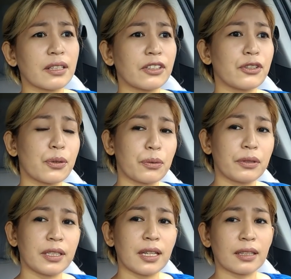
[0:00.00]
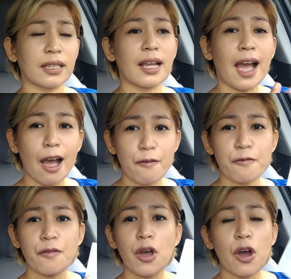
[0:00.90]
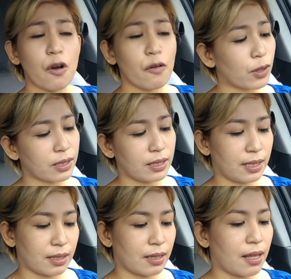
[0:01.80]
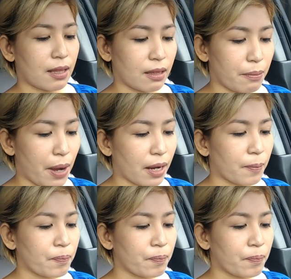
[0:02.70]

then you're only getting half of what's listed at the back.